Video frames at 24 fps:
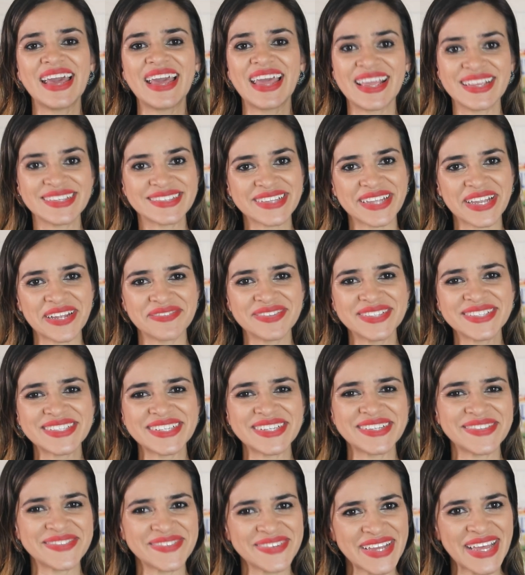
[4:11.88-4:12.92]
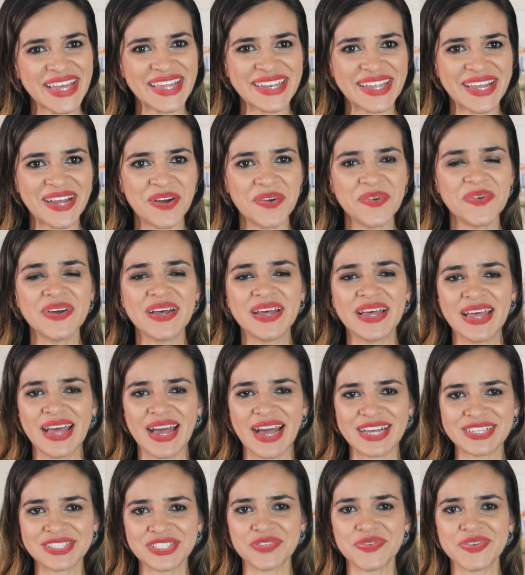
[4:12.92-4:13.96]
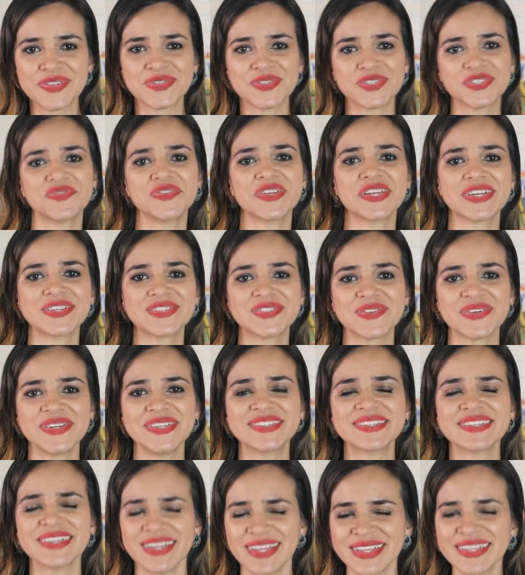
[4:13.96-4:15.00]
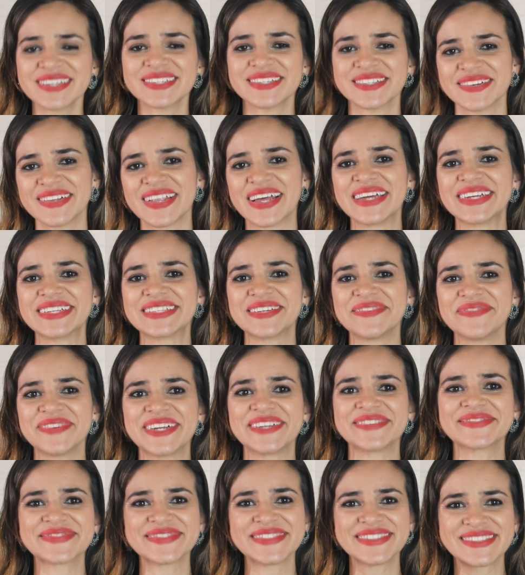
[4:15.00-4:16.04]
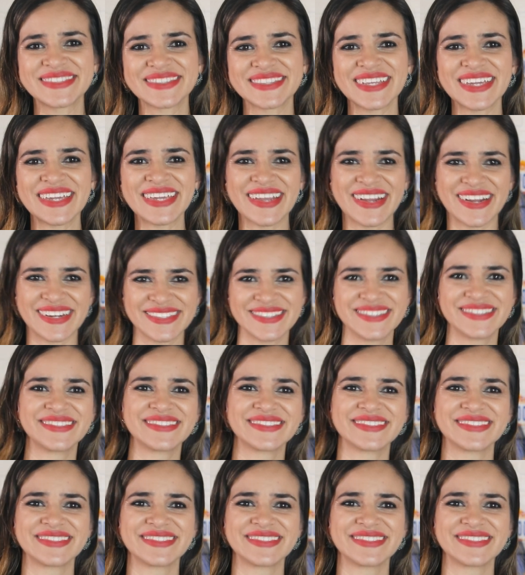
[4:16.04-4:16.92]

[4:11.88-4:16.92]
Inscreva-se no canal, ative as notificações e deixe seu like também. Take care.